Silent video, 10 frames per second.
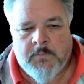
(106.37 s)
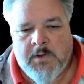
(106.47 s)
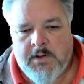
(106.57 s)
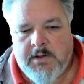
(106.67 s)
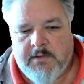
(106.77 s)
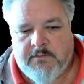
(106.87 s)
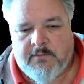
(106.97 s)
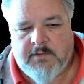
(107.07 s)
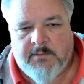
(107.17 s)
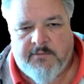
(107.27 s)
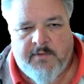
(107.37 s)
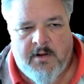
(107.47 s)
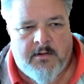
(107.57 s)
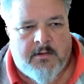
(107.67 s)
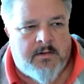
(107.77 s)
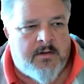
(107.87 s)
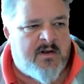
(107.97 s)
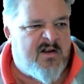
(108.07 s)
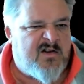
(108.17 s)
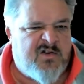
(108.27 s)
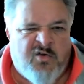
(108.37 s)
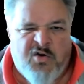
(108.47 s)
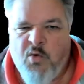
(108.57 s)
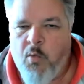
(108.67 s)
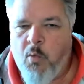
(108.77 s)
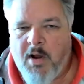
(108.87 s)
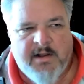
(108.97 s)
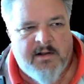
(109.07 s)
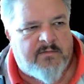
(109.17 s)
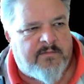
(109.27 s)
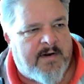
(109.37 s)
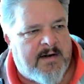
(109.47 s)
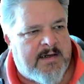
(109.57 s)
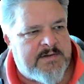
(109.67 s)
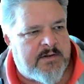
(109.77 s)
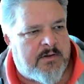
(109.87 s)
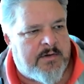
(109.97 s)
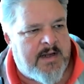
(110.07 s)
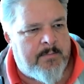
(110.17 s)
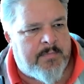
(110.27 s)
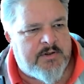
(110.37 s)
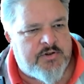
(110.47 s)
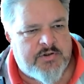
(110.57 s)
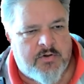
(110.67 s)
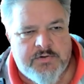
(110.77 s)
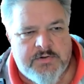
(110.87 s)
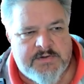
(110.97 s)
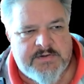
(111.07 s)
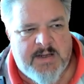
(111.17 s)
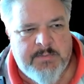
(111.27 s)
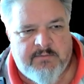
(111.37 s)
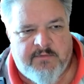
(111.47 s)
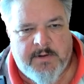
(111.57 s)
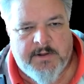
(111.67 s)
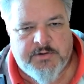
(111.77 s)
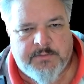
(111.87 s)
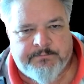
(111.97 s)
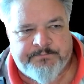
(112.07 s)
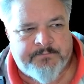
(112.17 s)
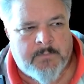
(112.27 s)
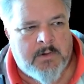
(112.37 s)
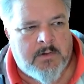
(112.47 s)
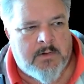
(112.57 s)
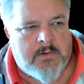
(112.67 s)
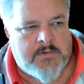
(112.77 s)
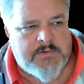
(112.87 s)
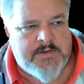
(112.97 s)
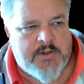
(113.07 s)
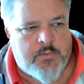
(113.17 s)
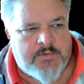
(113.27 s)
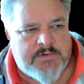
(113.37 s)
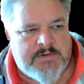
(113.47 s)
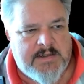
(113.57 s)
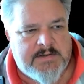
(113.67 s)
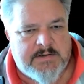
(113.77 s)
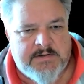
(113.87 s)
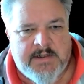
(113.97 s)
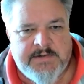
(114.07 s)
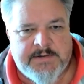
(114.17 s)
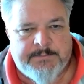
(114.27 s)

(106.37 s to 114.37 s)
Here's the same file, not quite as friendly to look at, but it shows you the same information. Sequence, date, and data.